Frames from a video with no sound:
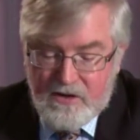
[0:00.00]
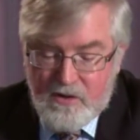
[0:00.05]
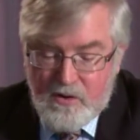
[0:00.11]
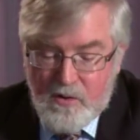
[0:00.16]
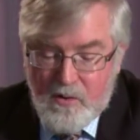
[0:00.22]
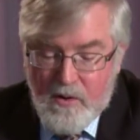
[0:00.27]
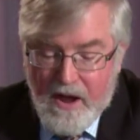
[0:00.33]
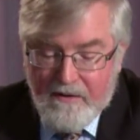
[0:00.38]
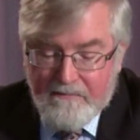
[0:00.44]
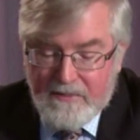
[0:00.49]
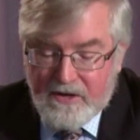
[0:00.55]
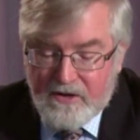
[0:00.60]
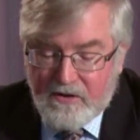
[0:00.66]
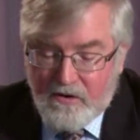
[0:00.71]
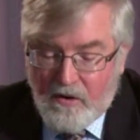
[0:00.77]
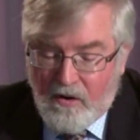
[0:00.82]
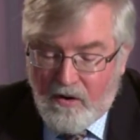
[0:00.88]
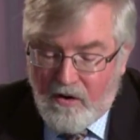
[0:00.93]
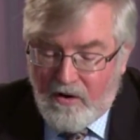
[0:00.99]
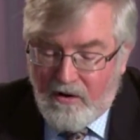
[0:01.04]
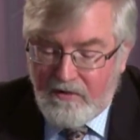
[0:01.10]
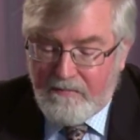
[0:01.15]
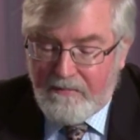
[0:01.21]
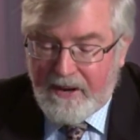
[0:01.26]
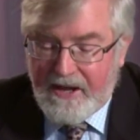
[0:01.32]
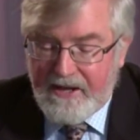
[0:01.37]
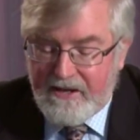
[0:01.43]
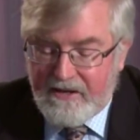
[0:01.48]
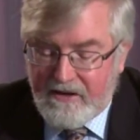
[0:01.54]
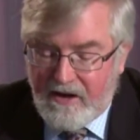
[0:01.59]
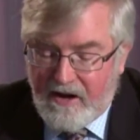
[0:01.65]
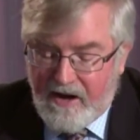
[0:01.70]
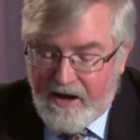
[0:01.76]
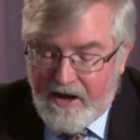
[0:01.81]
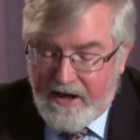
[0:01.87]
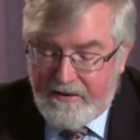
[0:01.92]
You have been called by
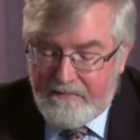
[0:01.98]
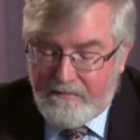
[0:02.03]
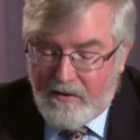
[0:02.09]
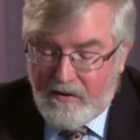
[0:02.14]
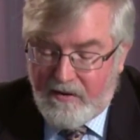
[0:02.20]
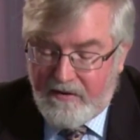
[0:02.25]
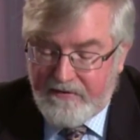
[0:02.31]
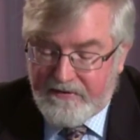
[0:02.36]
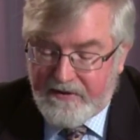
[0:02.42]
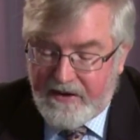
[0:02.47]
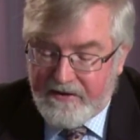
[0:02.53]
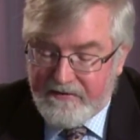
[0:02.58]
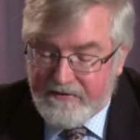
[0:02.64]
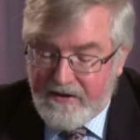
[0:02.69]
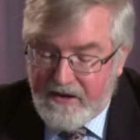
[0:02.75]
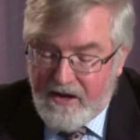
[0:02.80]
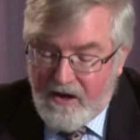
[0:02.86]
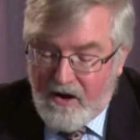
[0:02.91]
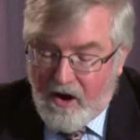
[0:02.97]
God, Paul says.